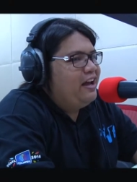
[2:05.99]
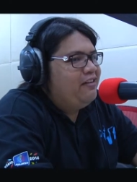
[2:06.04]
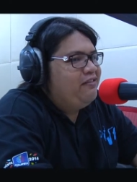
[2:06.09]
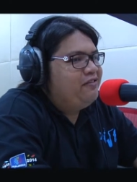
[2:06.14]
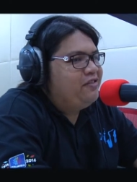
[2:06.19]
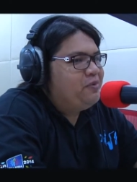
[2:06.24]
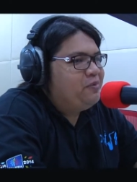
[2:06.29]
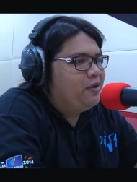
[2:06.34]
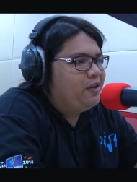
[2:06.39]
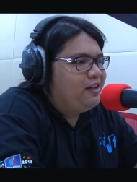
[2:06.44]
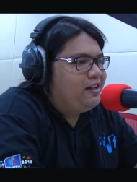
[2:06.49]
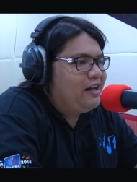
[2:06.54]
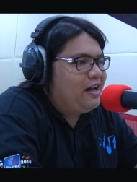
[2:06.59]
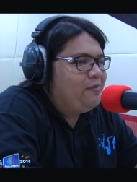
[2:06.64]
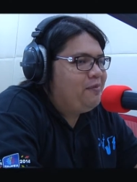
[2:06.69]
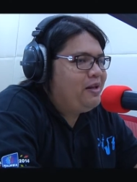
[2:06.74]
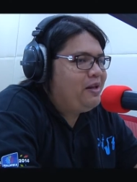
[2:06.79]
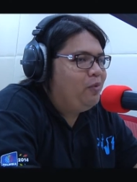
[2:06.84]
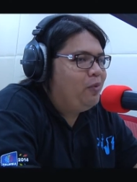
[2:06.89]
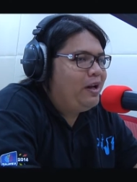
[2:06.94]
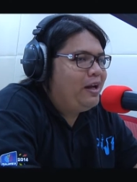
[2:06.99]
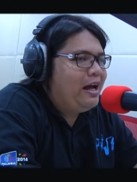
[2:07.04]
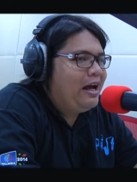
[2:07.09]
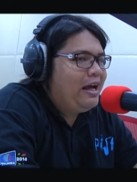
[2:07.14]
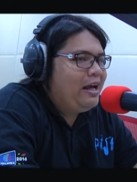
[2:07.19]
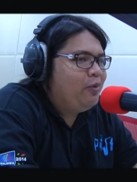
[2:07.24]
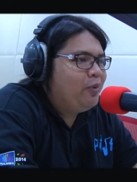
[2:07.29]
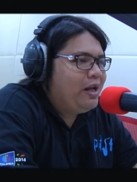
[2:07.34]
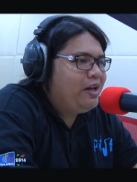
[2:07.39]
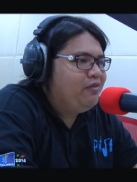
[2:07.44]
everybody. I mean, when
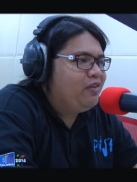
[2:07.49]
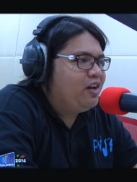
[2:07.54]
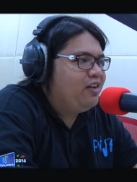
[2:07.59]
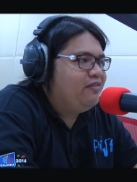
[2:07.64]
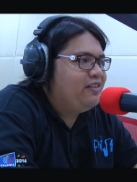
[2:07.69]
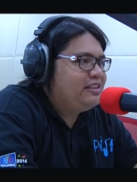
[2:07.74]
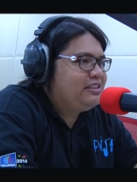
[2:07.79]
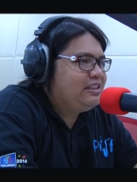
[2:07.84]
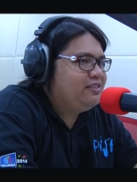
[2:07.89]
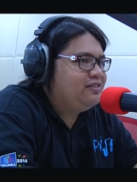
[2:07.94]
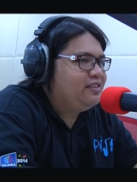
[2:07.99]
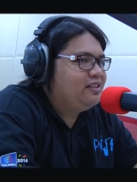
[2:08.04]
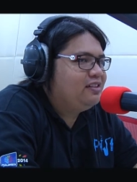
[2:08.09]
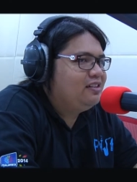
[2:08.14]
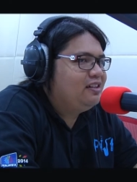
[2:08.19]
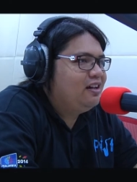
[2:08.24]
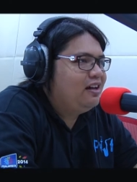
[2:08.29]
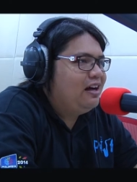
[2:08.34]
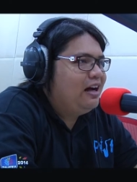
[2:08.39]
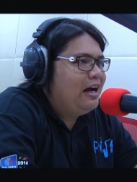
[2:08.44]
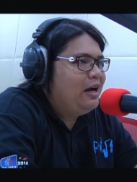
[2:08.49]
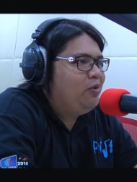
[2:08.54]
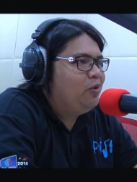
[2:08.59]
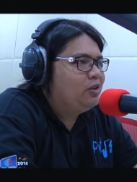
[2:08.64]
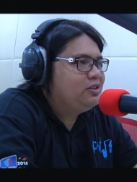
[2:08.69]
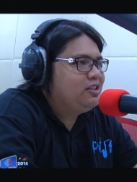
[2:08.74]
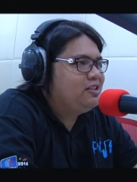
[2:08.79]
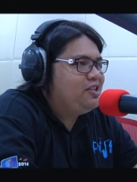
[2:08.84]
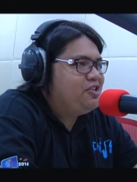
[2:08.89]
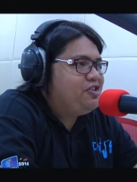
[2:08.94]
I went for the festival, I
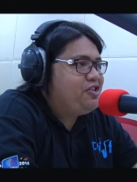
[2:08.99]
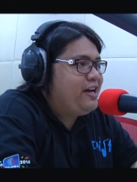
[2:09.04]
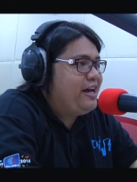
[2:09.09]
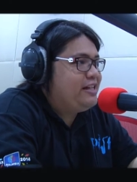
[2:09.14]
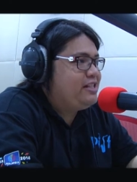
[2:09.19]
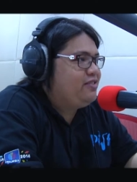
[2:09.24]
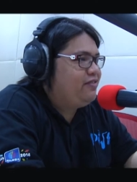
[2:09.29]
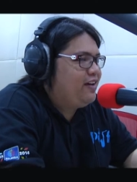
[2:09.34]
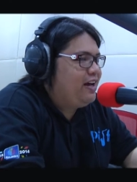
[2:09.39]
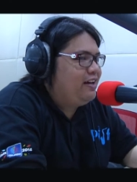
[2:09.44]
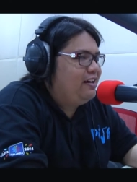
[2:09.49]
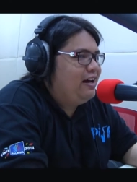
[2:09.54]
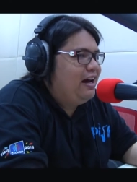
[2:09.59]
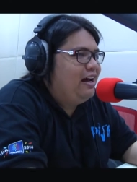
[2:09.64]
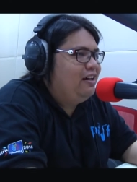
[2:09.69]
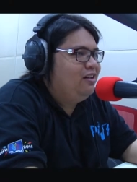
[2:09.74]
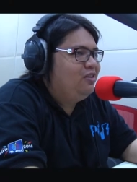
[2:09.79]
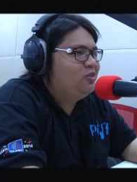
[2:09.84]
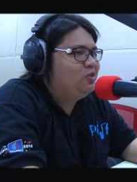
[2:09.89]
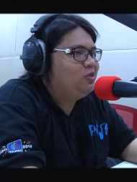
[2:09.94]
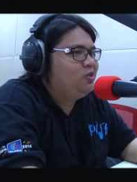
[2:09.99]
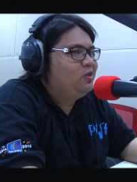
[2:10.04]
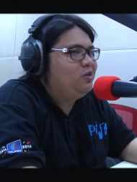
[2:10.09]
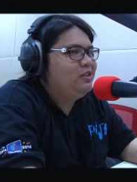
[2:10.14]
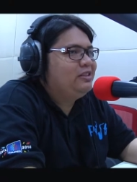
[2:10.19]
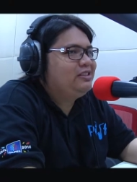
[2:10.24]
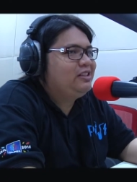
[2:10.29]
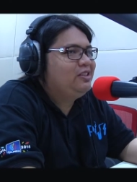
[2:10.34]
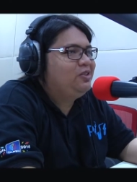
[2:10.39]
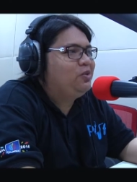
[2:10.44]
wasn't a jazz fan. I used to
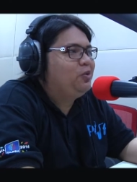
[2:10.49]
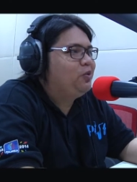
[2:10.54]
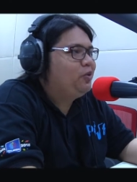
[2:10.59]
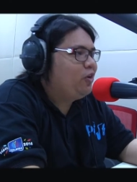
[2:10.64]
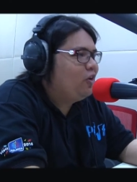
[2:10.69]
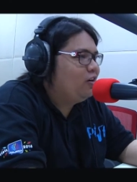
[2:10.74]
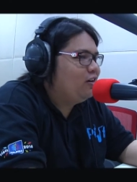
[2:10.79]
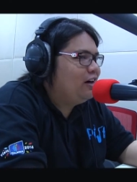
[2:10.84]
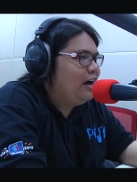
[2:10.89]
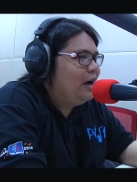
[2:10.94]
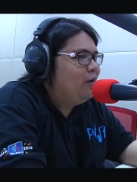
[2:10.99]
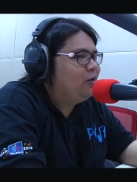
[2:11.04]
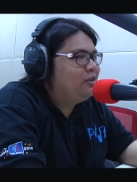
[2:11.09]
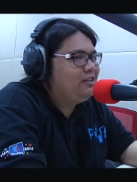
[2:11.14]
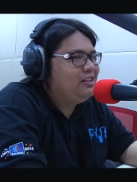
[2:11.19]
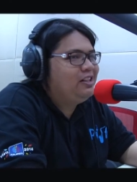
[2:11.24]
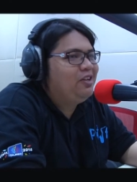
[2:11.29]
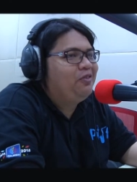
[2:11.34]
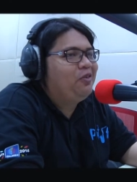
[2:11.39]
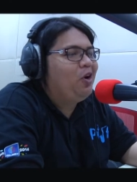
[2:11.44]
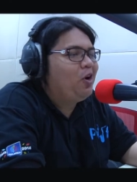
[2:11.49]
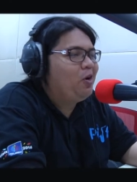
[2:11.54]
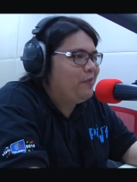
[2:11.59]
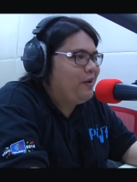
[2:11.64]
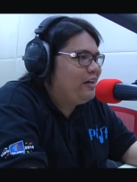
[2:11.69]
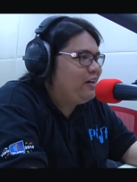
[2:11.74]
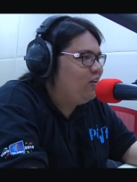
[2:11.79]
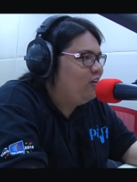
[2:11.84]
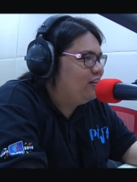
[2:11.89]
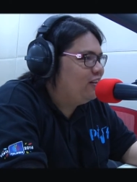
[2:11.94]
listen to rock. I was in a rock
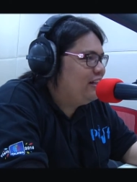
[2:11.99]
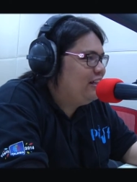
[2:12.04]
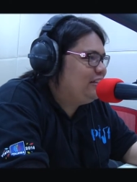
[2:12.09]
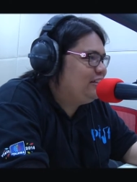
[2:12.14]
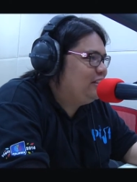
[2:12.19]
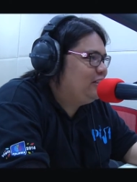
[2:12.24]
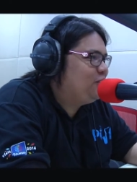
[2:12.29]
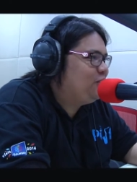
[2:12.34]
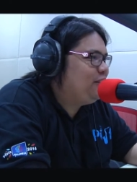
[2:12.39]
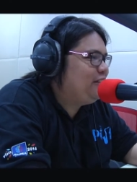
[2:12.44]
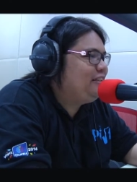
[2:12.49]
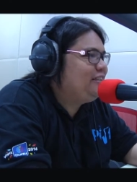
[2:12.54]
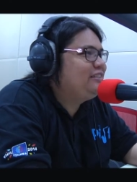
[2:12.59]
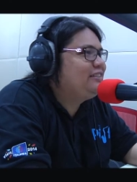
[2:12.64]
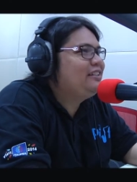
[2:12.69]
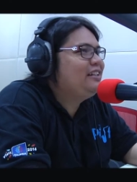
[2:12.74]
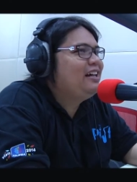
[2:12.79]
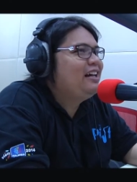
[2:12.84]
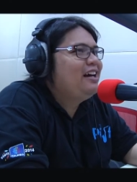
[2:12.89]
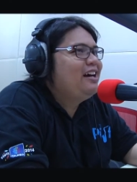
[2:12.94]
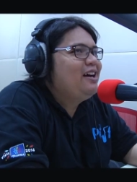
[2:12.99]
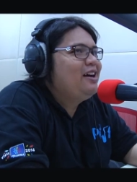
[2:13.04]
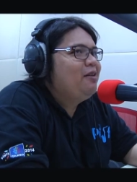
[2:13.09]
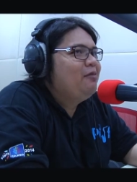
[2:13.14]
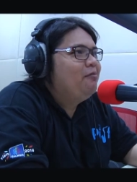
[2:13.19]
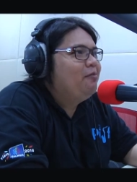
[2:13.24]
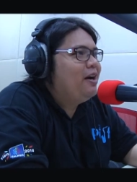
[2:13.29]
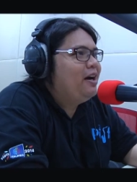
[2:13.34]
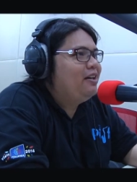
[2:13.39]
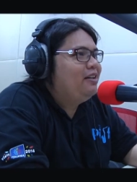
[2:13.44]
band called Kings and Queens.
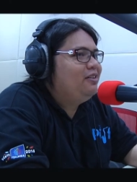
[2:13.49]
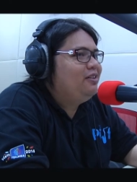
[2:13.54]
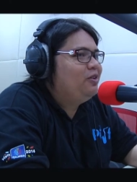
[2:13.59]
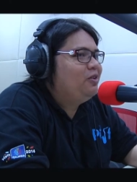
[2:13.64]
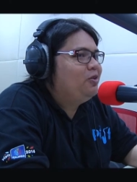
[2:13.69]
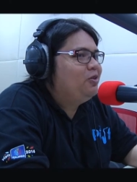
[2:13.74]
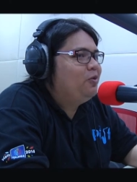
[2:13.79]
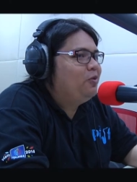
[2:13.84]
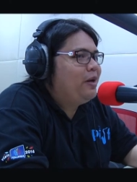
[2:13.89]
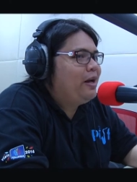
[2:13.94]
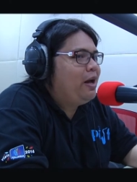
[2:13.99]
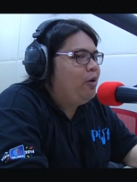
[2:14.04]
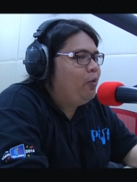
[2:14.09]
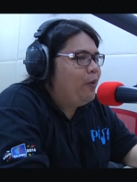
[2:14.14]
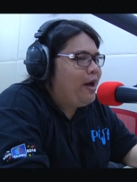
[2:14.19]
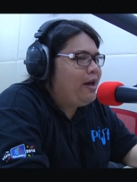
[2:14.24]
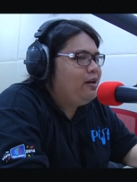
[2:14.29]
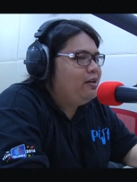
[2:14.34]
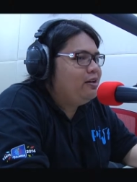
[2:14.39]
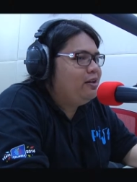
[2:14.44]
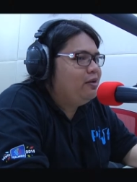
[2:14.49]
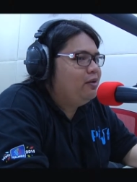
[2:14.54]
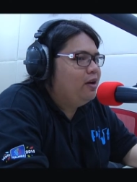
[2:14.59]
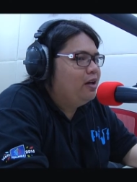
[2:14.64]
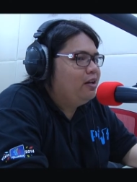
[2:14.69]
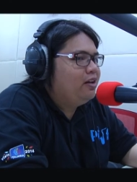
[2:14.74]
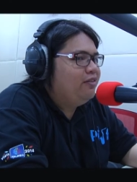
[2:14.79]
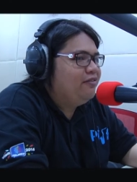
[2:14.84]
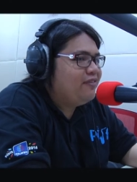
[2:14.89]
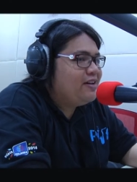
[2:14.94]
Mm-hmm. But you know, when I went
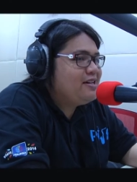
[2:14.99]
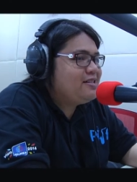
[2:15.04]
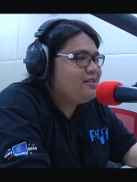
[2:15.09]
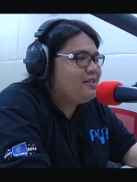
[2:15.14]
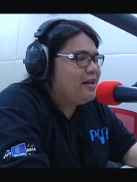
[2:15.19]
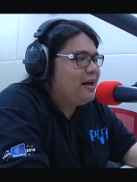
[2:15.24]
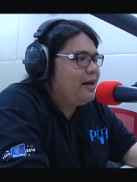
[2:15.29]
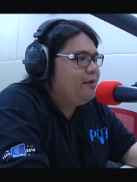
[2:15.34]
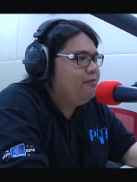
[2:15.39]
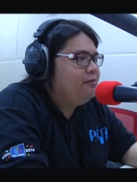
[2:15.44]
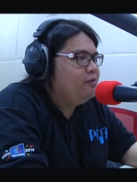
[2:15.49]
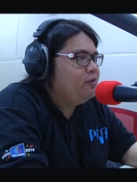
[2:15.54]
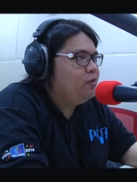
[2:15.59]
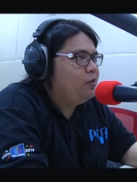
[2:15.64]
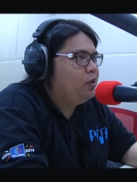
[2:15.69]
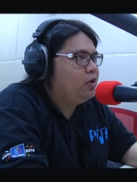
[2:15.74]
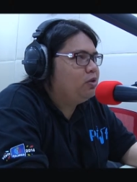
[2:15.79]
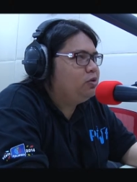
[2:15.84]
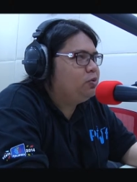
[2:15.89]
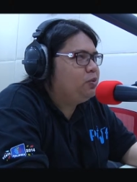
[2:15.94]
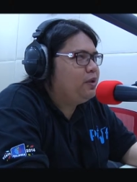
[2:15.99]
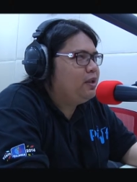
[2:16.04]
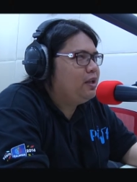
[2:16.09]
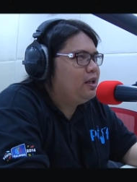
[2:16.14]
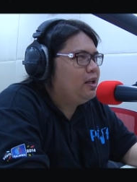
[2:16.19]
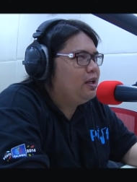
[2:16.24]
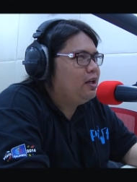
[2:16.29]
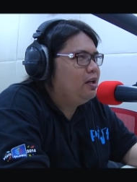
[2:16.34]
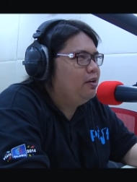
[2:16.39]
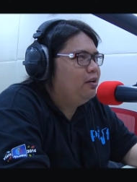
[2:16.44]
uh, the first time was
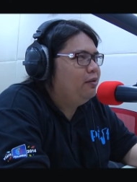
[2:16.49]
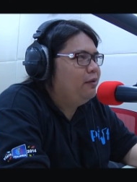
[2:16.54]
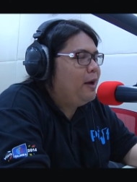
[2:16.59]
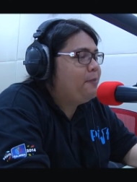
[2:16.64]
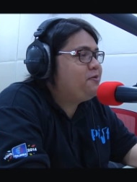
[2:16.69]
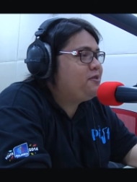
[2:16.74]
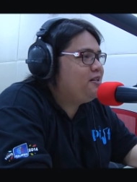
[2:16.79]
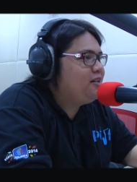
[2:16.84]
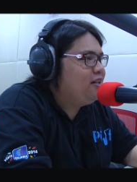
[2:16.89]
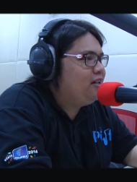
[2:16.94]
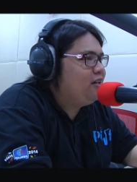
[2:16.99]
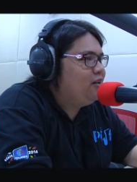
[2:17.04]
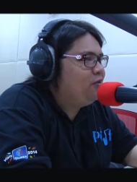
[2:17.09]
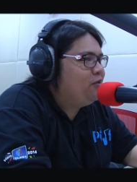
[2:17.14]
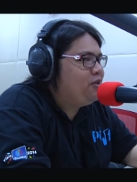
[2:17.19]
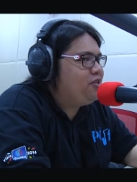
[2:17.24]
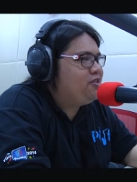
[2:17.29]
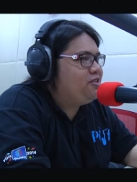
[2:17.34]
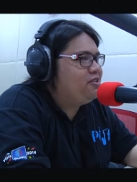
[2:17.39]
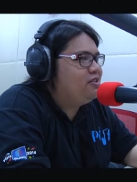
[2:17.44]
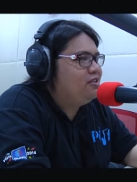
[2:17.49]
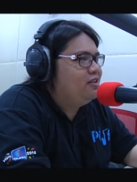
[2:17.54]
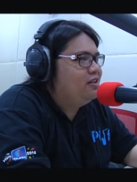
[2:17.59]
with uh, Rhapsody, which